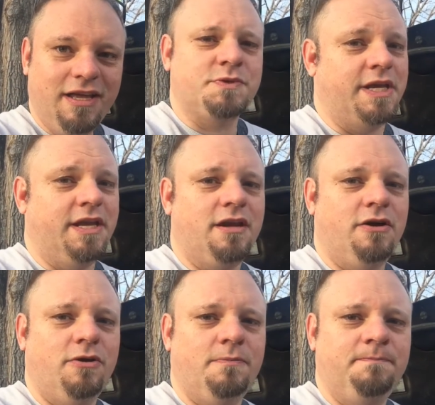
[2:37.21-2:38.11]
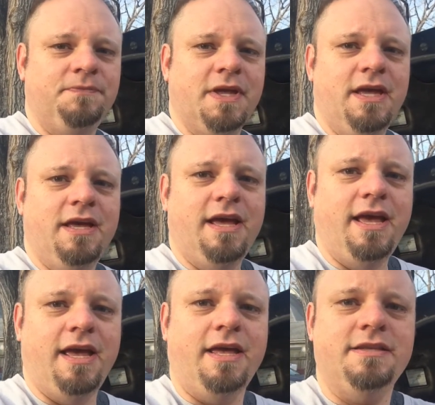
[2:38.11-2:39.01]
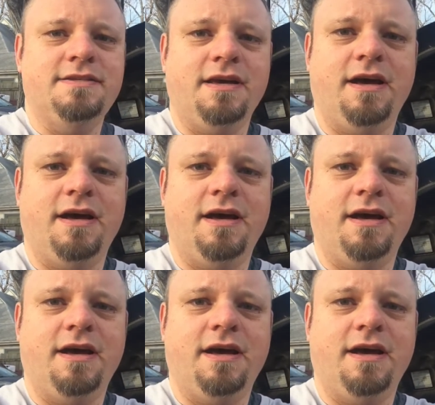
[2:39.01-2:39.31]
So I get it home and